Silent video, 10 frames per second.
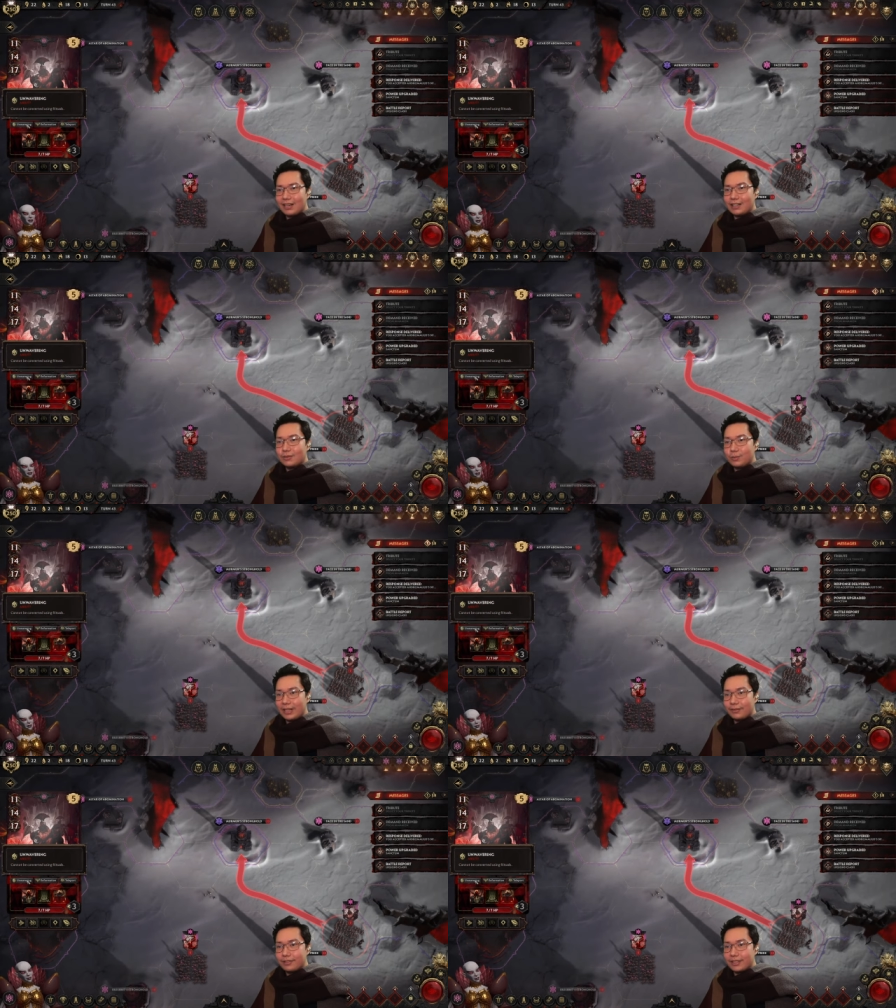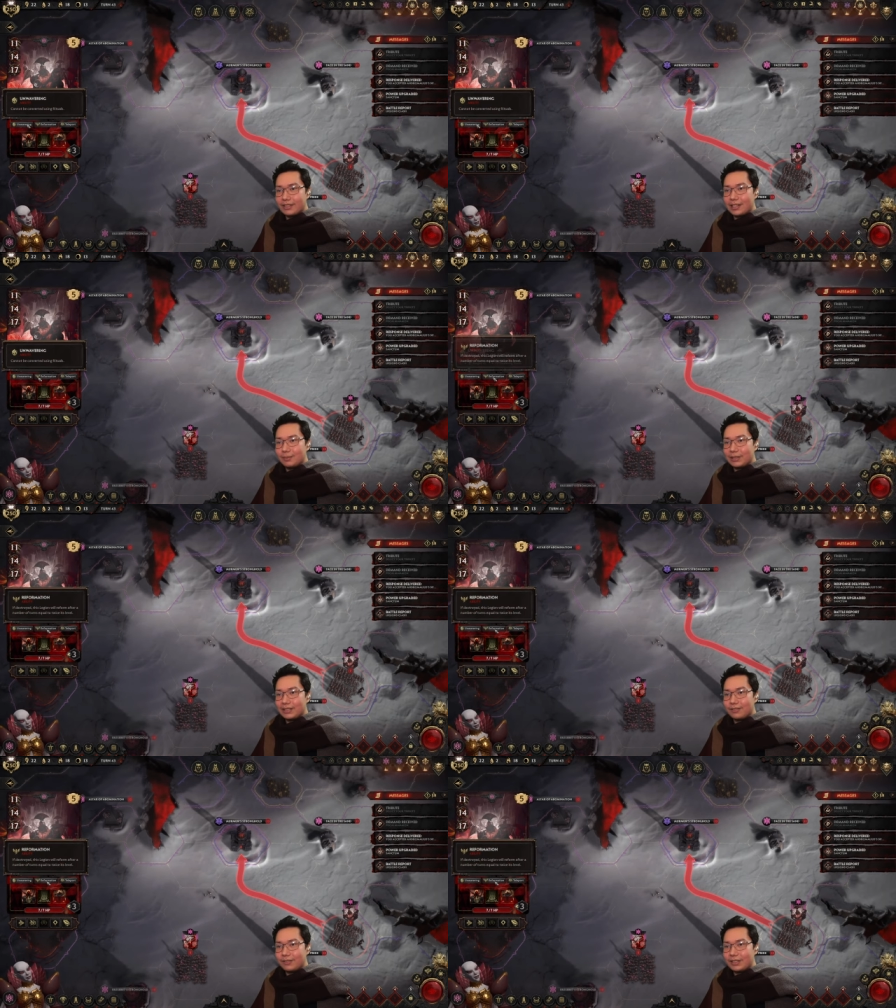Unwavering can't be
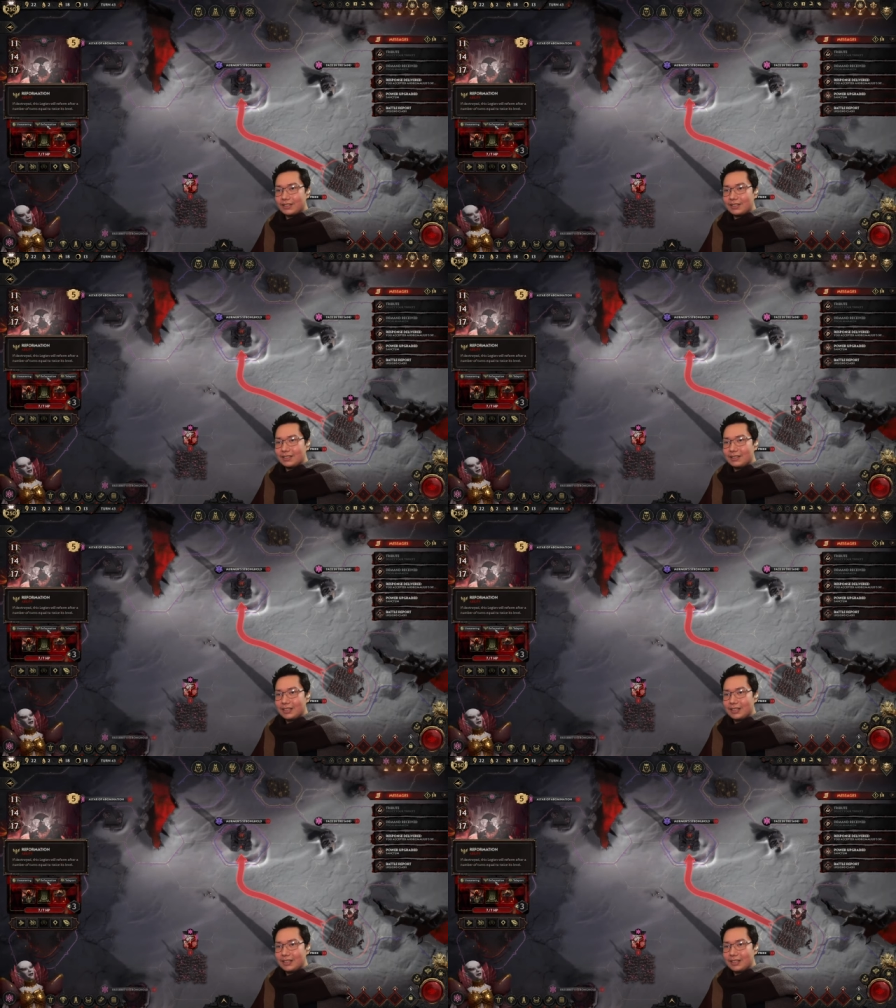converted.